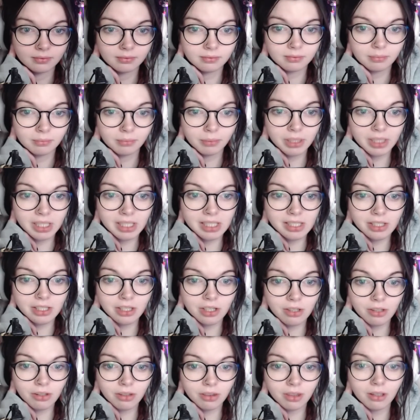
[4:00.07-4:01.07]
But he's
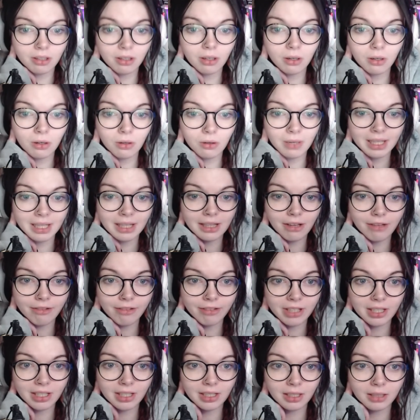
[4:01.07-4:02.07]
cute though. I love
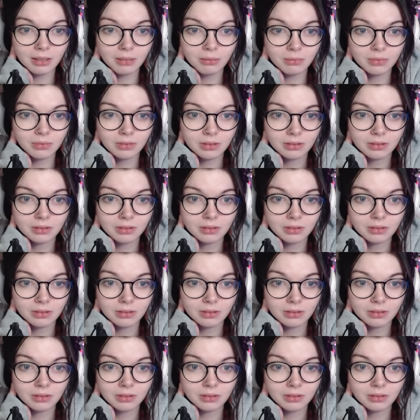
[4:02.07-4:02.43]
him.